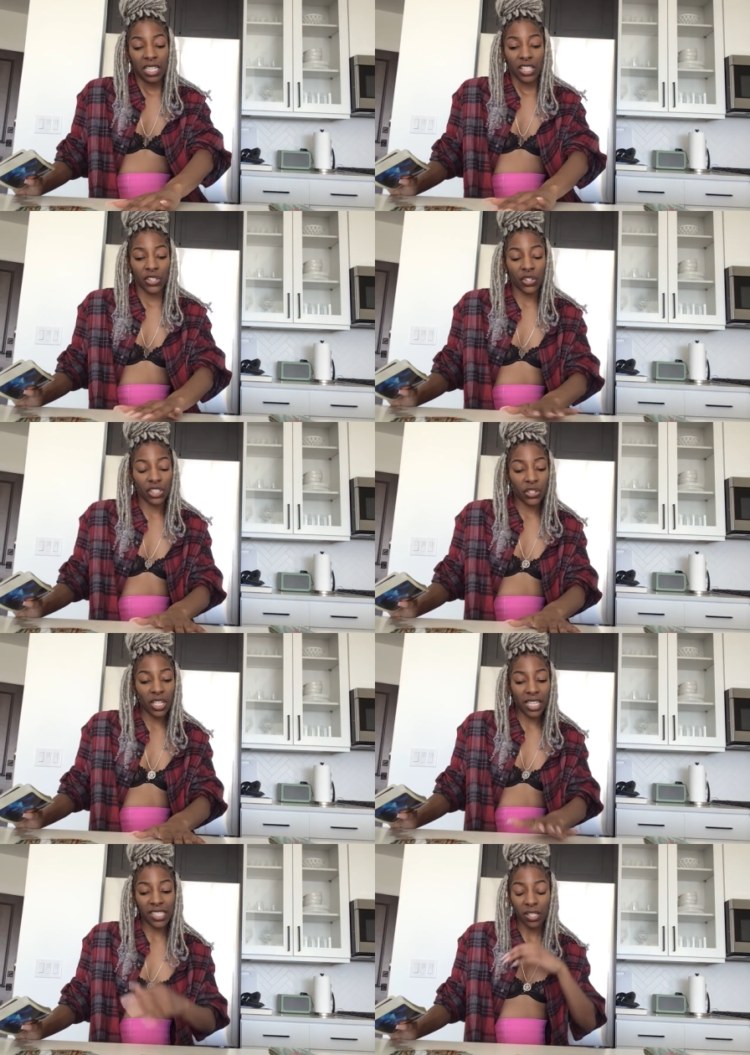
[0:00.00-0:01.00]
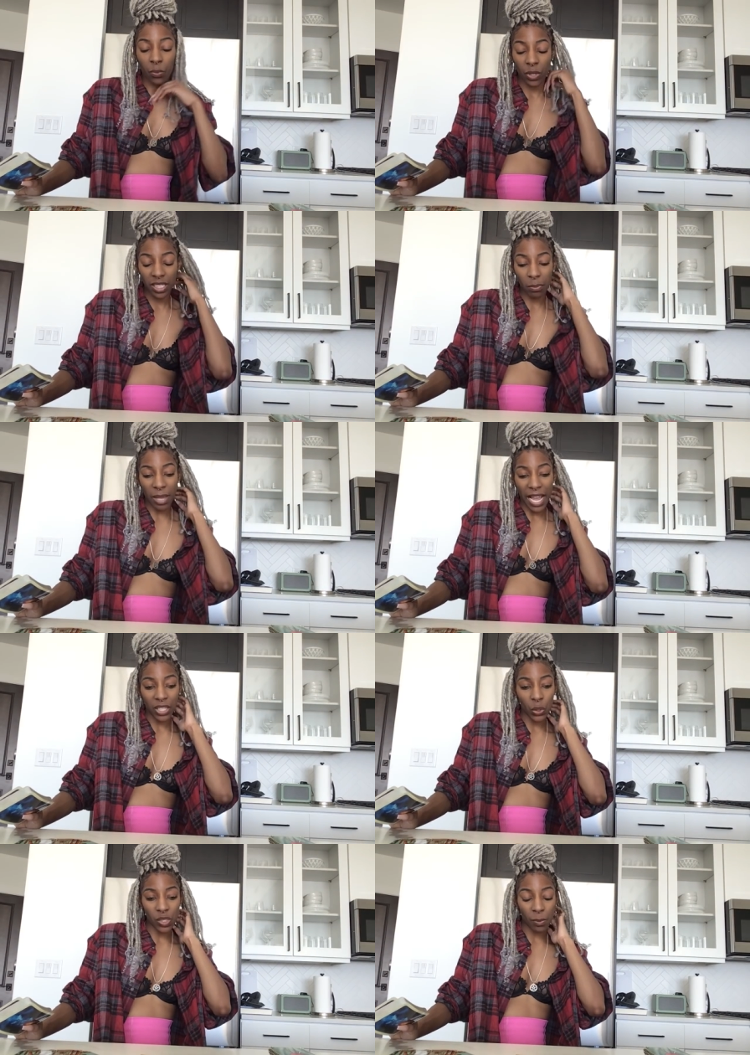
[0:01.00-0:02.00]
you're going, you're going to get some really bad
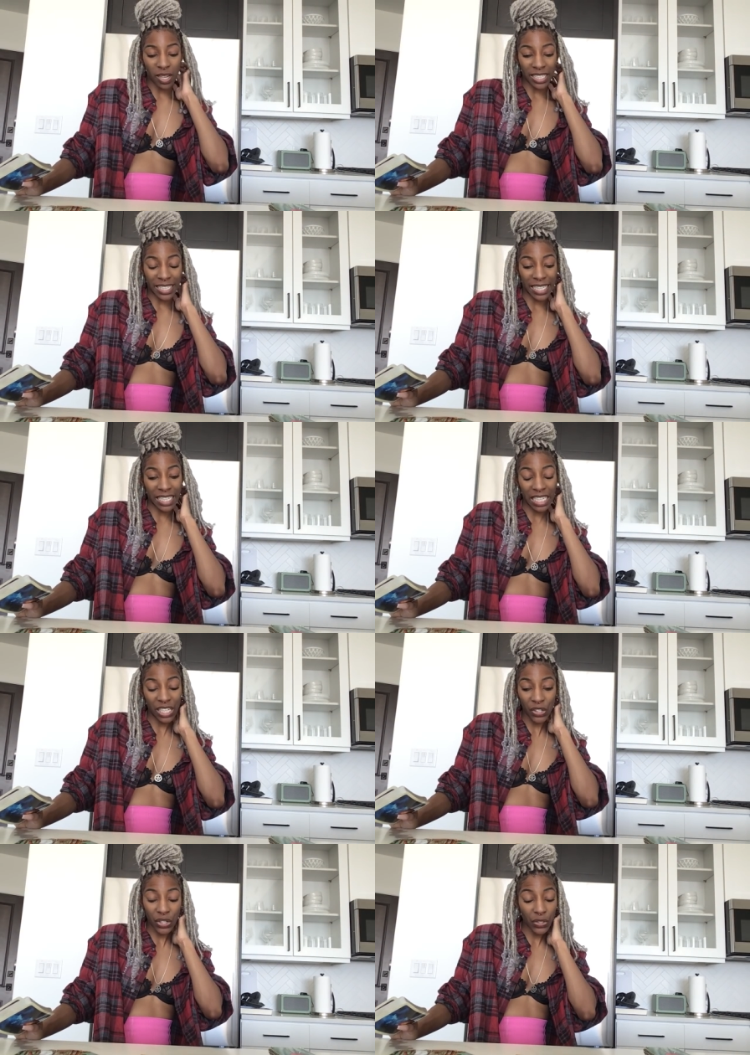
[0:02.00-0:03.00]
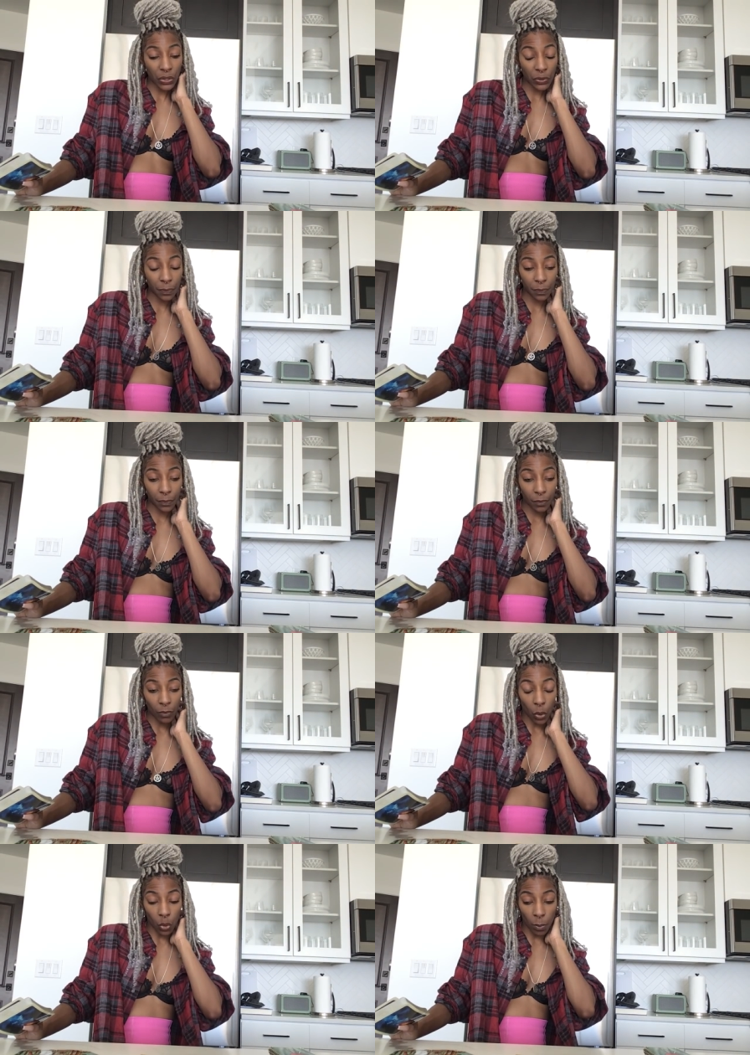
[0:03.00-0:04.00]
news about a kid here
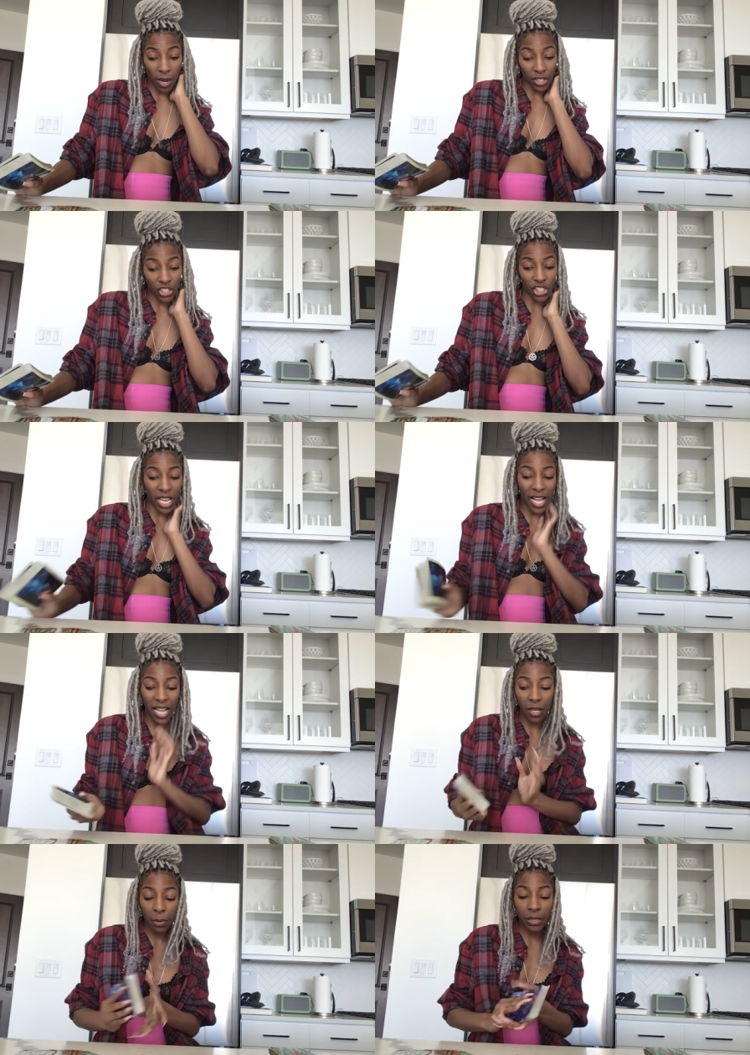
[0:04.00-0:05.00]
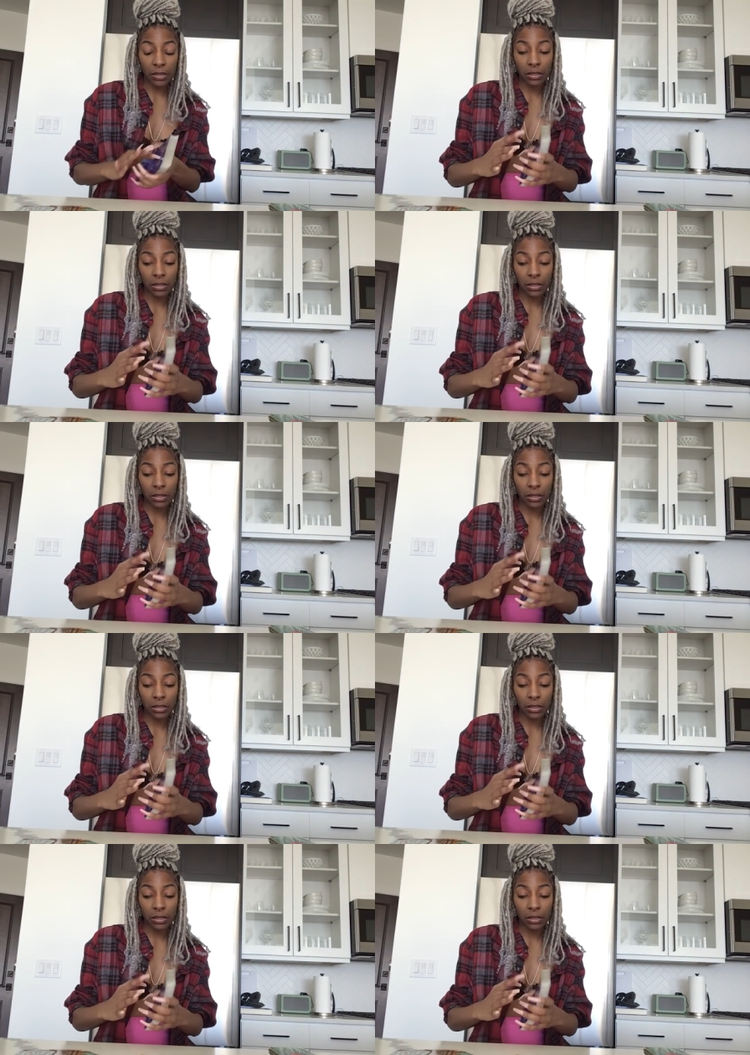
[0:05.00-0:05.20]
or about a job